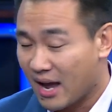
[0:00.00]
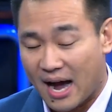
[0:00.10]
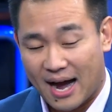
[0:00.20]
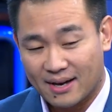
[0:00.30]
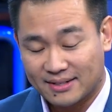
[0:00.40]

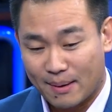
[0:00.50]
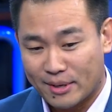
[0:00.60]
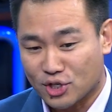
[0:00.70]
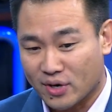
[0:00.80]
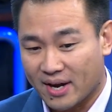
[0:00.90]
uh,
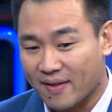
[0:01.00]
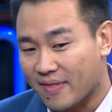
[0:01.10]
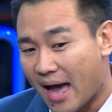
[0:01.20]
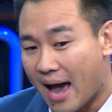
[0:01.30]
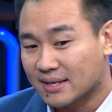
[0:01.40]
demonstrating
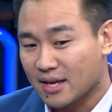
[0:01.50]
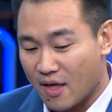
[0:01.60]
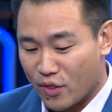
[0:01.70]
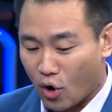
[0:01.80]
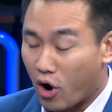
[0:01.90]
that
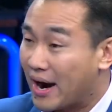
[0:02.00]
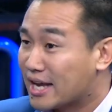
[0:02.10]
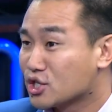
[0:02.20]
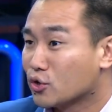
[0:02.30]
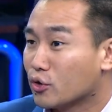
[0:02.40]
there are
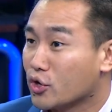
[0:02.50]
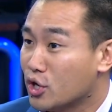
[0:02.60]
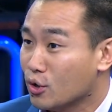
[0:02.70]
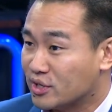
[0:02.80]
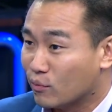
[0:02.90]
external
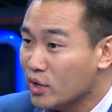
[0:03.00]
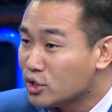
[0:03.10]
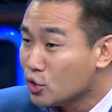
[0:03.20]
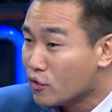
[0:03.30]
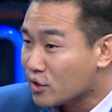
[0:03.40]
cues. If we
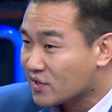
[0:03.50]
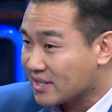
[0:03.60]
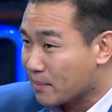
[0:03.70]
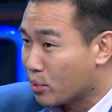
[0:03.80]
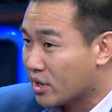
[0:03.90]
do those things
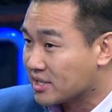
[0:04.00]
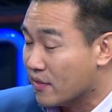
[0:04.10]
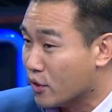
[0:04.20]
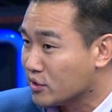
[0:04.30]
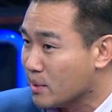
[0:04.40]
that put us in
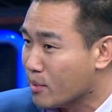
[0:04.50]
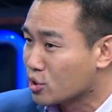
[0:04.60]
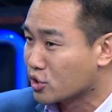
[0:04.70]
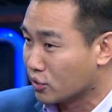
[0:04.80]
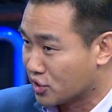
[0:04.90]
those
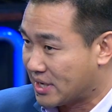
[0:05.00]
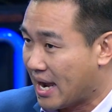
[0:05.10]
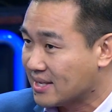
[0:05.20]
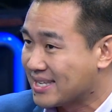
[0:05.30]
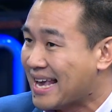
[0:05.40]
emotional
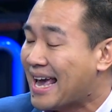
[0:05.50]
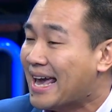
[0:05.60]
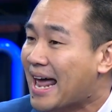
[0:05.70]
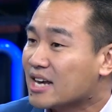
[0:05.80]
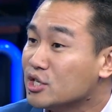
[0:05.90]
states, it
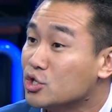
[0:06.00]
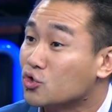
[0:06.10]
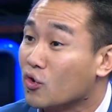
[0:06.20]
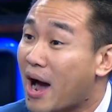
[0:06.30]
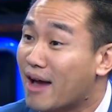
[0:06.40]
actually
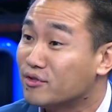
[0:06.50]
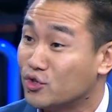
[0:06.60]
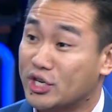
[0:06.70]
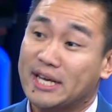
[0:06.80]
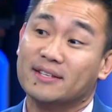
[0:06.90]
drives
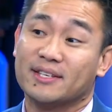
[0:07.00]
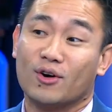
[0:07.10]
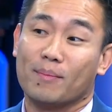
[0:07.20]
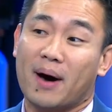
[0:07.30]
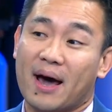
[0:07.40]
genes in
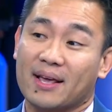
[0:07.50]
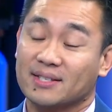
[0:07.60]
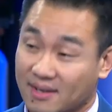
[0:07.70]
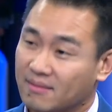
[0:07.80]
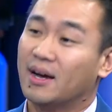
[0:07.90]
our
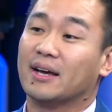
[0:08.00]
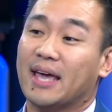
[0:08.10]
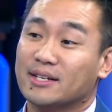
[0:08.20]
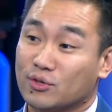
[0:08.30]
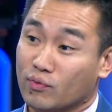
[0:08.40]
bodies
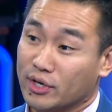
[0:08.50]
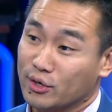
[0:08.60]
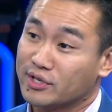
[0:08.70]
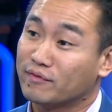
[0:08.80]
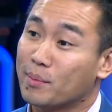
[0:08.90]
again, to
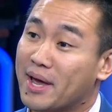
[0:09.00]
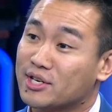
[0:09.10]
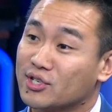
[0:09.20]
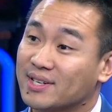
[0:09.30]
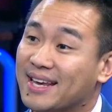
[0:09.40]
reduce
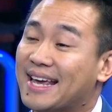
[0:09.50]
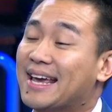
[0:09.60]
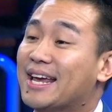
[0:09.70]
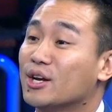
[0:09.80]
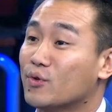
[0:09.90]
inflammation,
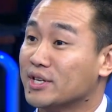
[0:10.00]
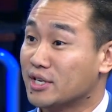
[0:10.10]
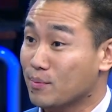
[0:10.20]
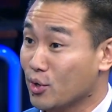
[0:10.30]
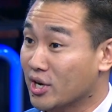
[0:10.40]
increase
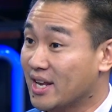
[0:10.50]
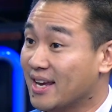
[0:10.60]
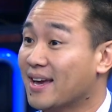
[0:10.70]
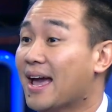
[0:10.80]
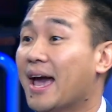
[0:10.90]

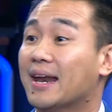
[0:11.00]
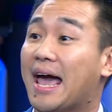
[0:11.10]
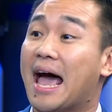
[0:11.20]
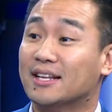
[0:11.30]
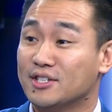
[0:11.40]
immunity, and
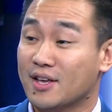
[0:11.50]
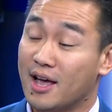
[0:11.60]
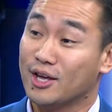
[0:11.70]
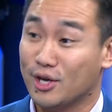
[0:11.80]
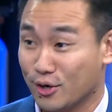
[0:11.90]
add
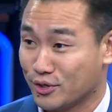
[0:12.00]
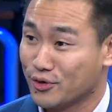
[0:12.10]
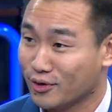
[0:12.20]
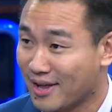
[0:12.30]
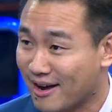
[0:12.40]
years to
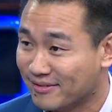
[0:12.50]
your life.